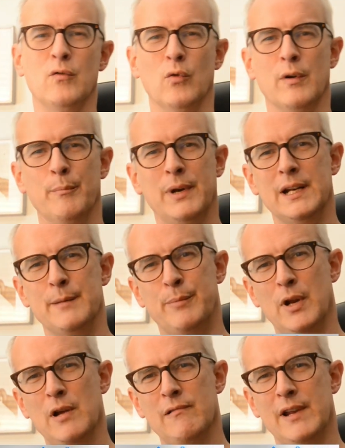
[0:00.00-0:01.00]
or completely
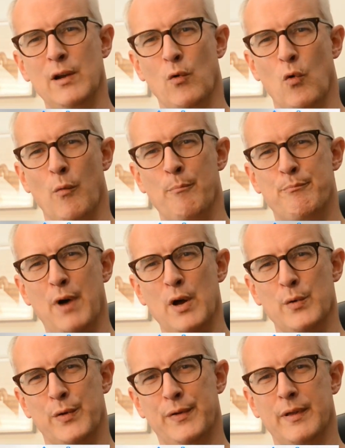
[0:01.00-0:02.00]
blurry or
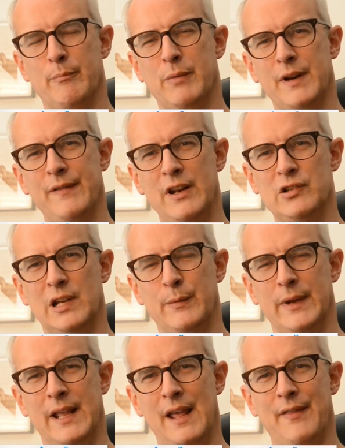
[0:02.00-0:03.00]
both. But eventually
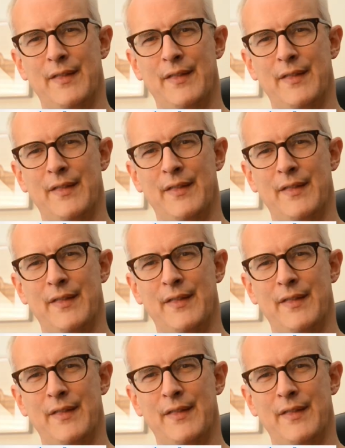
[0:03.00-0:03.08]
we get